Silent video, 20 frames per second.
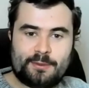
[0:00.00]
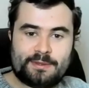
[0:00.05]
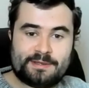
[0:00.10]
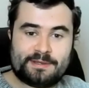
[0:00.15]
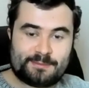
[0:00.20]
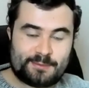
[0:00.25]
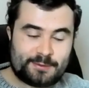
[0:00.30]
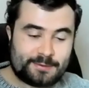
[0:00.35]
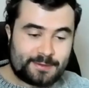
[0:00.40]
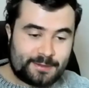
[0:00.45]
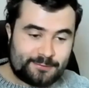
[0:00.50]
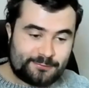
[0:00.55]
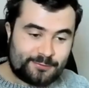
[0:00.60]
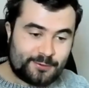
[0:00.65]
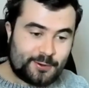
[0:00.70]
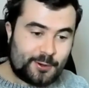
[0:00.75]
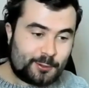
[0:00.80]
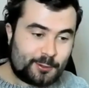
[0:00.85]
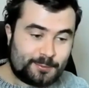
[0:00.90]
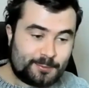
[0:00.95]
but but I
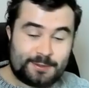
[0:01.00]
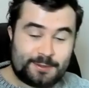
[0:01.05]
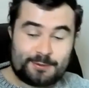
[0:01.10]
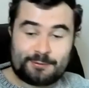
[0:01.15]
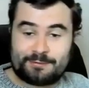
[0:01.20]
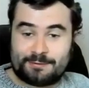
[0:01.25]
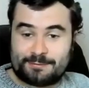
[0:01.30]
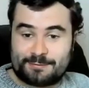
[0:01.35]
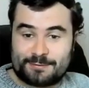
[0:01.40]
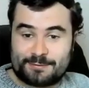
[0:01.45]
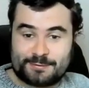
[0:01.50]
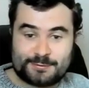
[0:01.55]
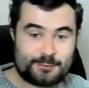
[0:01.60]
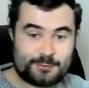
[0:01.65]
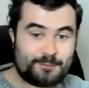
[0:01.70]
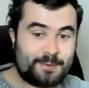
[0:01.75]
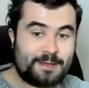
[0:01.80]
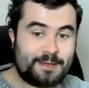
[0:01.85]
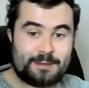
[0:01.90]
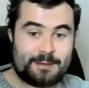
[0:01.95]
forgot because there are
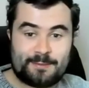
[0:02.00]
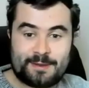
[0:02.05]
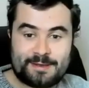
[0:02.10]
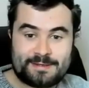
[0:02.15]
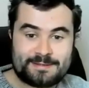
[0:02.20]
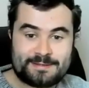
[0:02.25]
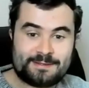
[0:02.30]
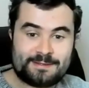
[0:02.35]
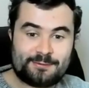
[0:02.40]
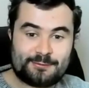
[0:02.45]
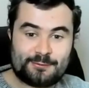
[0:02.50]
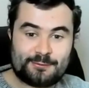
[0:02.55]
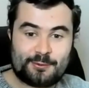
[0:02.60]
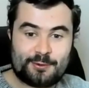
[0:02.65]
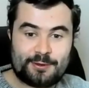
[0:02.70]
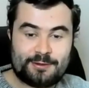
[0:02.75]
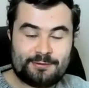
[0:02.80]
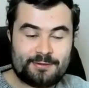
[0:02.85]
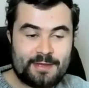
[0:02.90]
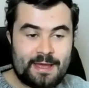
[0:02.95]
so many amazing
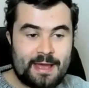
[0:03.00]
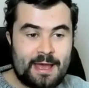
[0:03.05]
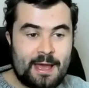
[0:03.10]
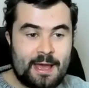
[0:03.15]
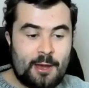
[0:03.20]
stories